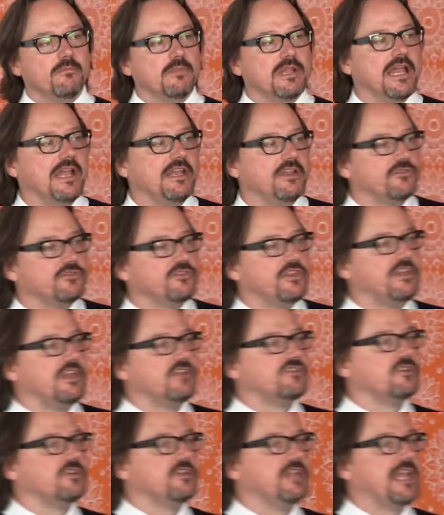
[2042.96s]
millennials, the
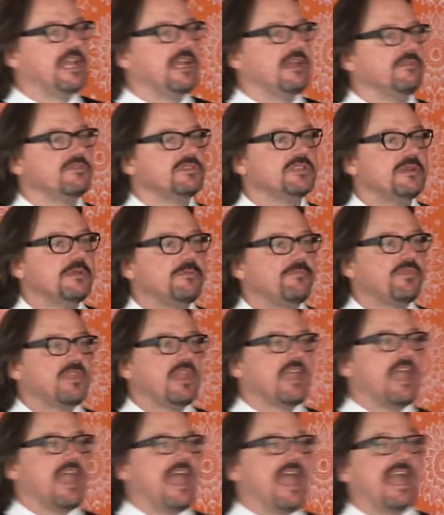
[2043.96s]
digital natives.
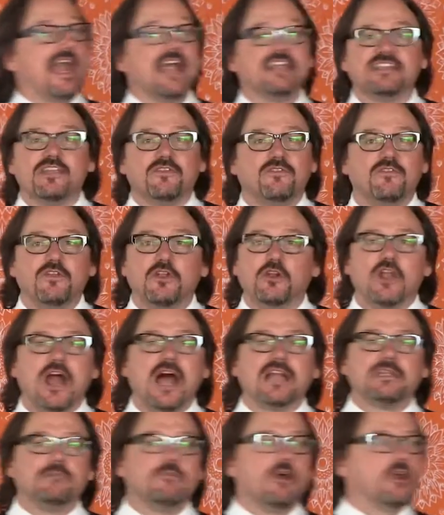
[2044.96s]
And I say fear
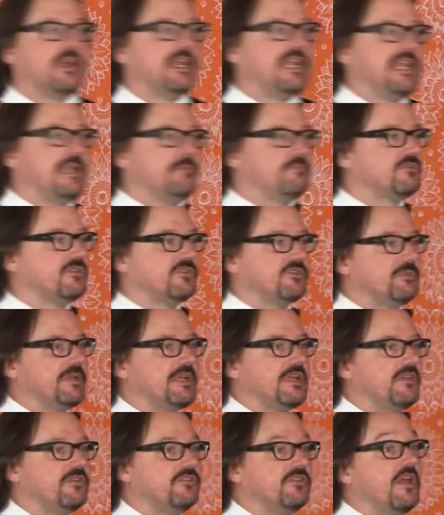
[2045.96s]
not the marketing hipsters
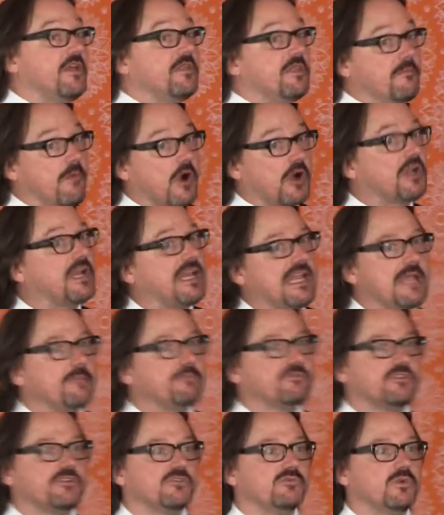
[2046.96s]
because the marketing
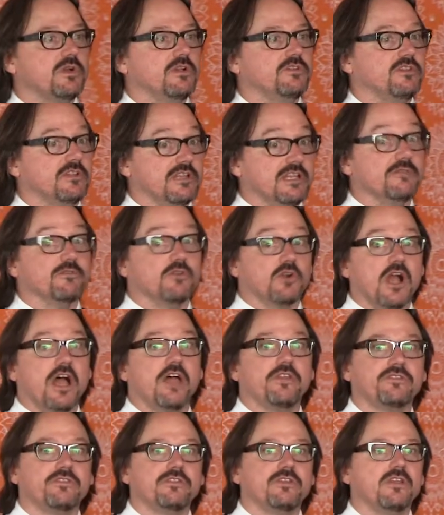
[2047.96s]
hipsters will deliver
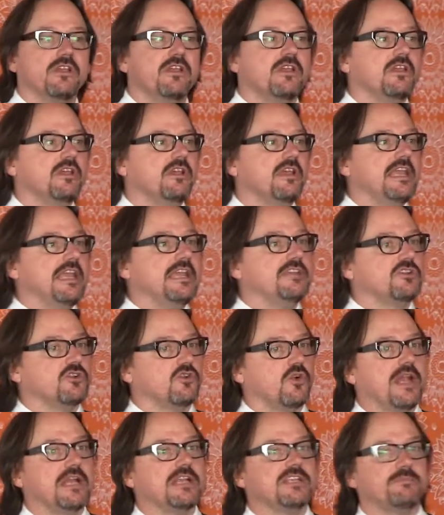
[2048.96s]
us into
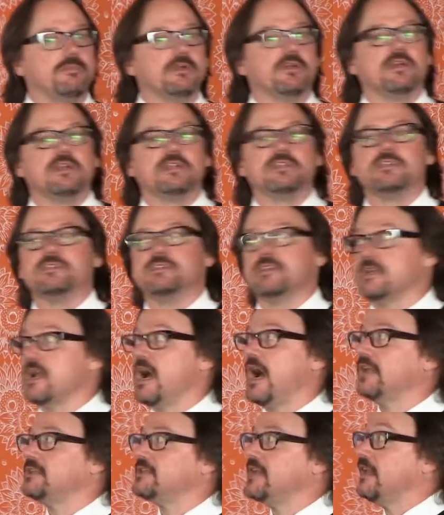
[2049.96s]
great experiences and
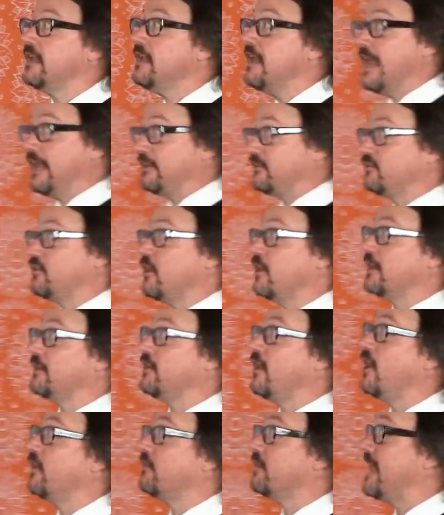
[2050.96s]
content. It's starting
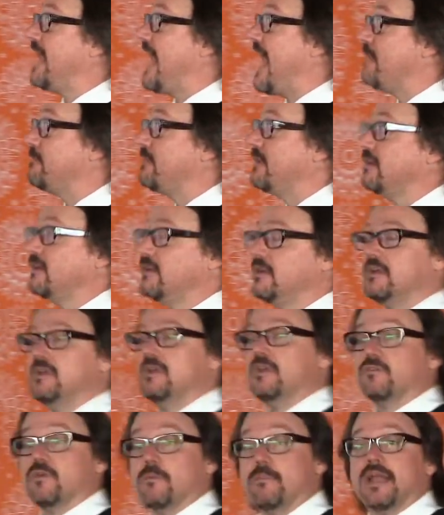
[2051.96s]
to already happen.
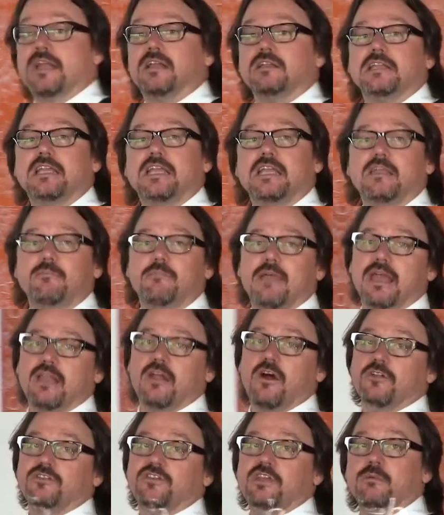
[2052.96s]
Rebecca Lieb at
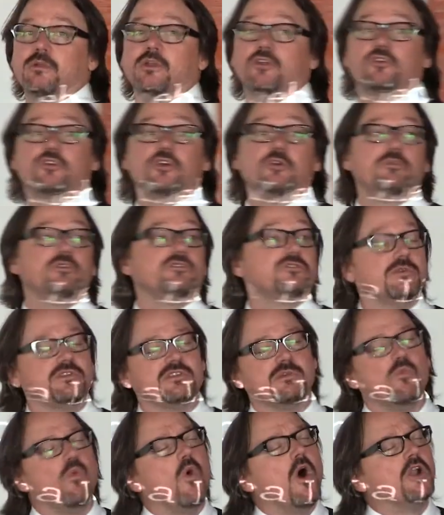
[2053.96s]
Altimeter Group is doing
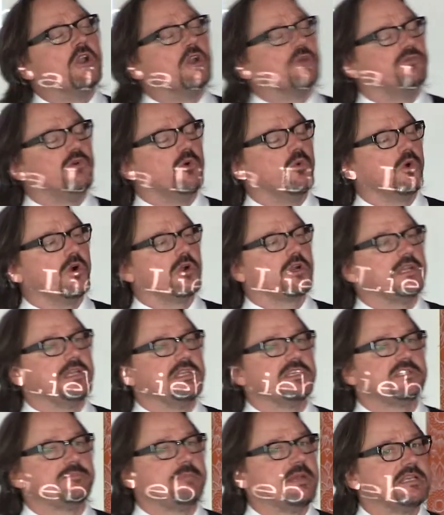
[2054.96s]
some wonderful work in
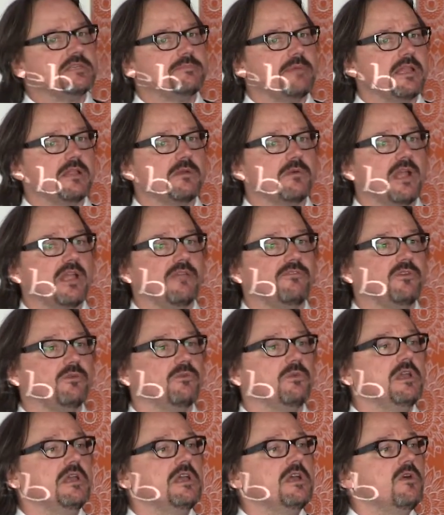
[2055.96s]
this space, by the way. If
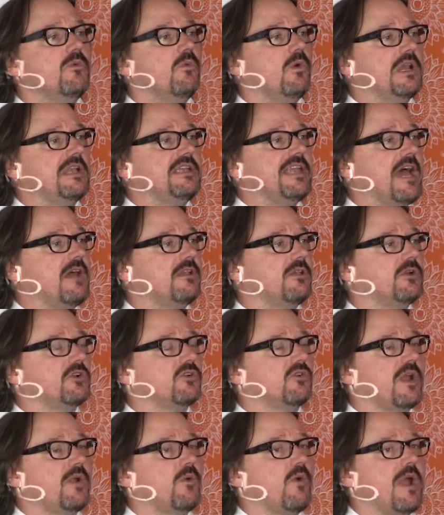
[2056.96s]
you want to download a
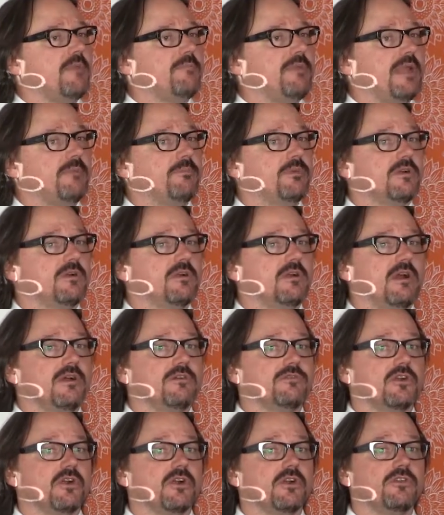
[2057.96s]
great white paper
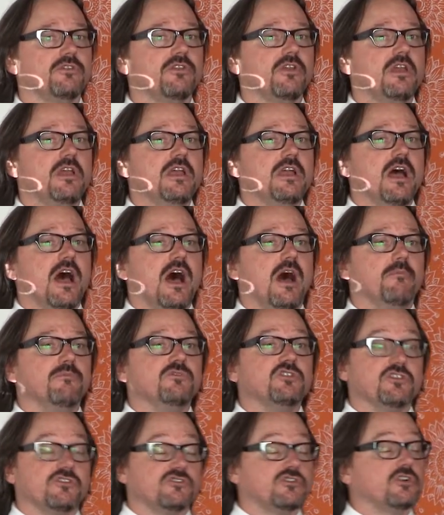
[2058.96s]
of hers,
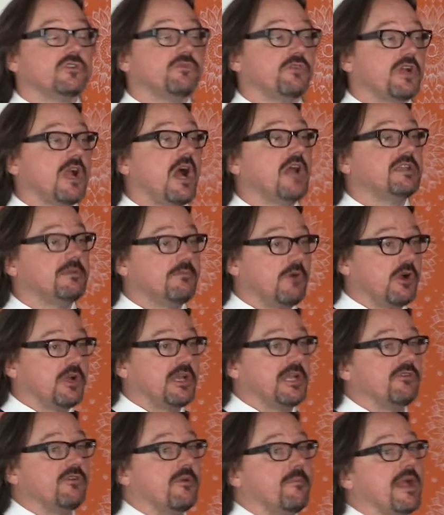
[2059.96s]
just search for Content
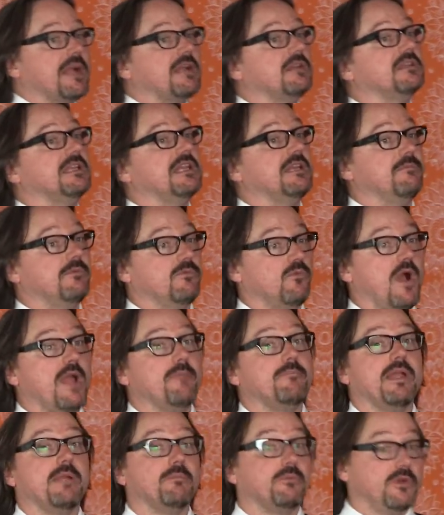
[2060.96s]
Marketing Rebecca Lieb and
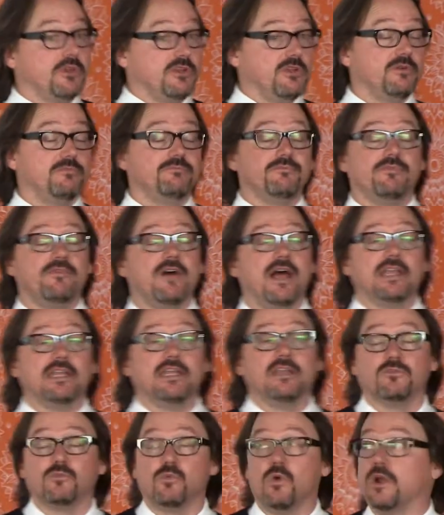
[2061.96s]
white paper and you'll find it.
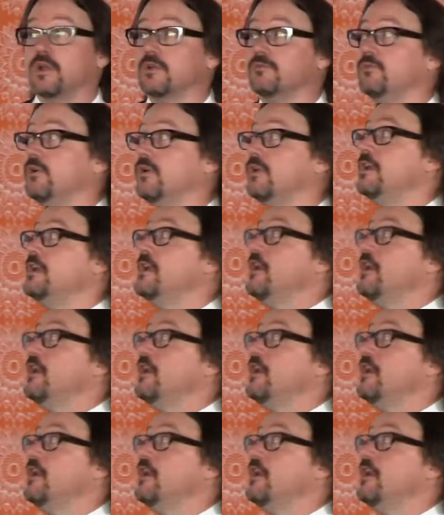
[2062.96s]
It's wonderful.